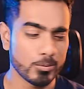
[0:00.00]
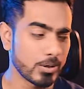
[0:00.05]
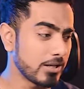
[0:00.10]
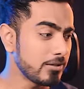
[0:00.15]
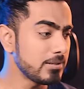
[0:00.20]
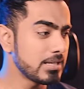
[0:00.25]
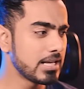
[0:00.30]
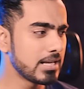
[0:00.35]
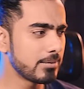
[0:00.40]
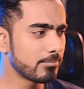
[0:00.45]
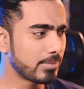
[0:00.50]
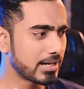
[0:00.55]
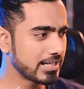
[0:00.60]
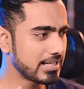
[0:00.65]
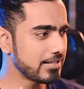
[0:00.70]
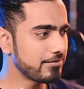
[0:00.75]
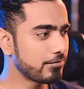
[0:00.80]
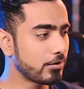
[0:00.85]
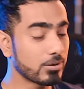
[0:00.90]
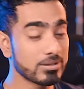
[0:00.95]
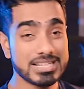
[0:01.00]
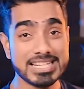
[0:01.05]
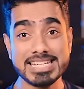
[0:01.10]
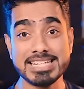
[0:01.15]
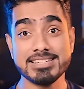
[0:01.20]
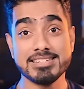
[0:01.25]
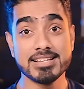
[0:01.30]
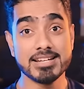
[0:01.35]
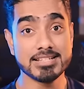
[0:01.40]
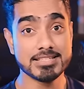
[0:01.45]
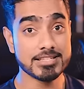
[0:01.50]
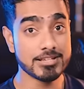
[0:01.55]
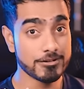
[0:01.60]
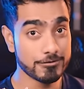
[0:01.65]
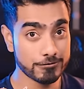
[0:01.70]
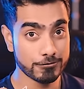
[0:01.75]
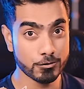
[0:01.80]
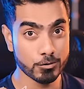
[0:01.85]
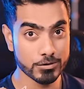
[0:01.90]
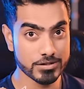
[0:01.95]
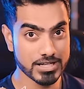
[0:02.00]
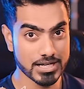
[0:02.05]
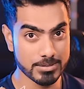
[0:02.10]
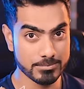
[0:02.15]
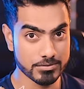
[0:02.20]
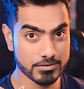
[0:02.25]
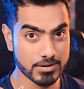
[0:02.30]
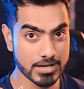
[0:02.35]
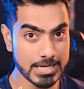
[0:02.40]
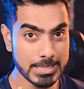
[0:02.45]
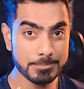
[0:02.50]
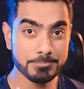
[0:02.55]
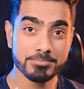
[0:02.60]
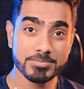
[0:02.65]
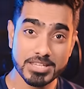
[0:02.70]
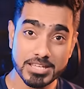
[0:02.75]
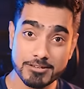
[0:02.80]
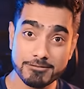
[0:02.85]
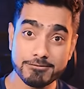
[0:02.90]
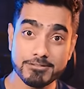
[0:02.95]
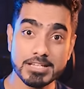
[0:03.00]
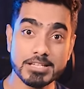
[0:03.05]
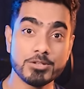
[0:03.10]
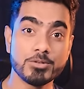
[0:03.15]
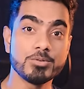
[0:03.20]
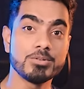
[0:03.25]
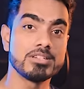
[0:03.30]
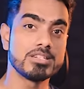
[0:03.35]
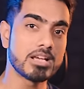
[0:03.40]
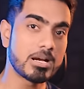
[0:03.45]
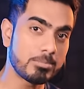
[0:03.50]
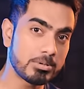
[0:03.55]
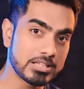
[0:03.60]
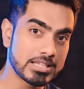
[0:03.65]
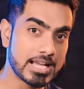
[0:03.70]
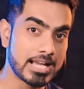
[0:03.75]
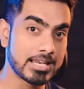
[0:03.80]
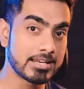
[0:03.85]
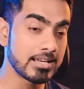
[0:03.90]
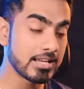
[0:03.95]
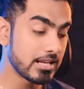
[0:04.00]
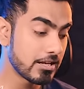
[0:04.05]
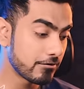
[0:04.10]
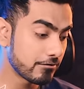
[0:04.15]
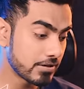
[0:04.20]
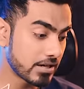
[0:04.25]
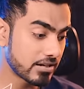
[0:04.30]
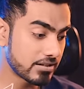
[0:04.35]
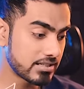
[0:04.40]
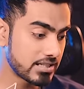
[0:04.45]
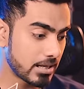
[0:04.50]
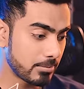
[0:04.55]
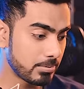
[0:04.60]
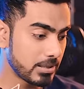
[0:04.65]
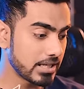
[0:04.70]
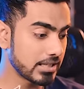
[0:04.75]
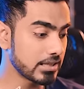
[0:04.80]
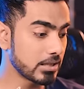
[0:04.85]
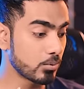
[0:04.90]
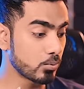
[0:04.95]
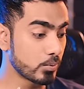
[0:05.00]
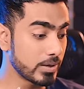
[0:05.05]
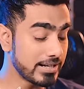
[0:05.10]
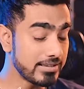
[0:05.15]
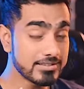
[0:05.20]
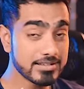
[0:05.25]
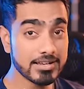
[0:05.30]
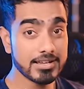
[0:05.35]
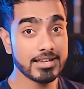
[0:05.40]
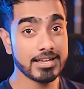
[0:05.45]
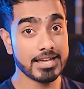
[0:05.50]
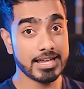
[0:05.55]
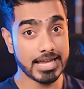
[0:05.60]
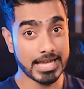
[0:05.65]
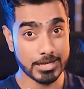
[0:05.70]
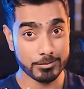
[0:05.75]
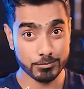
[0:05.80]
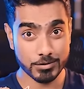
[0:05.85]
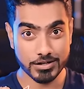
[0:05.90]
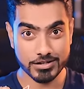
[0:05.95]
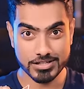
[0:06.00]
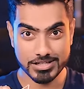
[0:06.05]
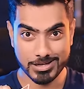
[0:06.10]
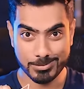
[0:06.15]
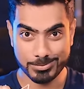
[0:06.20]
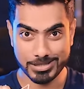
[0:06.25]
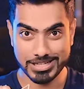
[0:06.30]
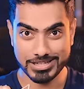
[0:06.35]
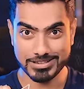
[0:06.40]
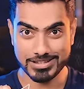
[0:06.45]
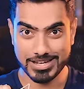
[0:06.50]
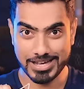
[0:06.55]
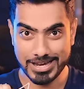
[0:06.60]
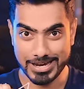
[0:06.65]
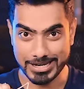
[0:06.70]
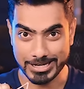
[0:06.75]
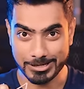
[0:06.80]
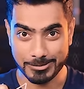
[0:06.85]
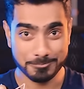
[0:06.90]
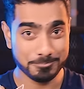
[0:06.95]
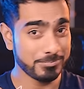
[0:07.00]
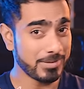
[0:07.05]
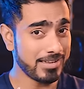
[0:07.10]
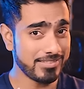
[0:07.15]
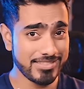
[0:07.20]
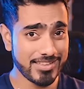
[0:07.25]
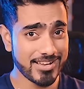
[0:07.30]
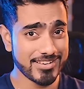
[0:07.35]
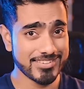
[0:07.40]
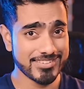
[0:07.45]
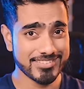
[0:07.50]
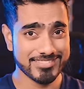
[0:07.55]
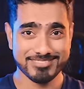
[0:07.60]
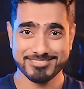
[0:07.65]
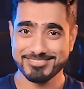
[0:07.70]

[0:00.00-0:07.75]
Well, by default, it does 4 times, right? If we do double that, we are doubling the width and we are doubling the height, and thus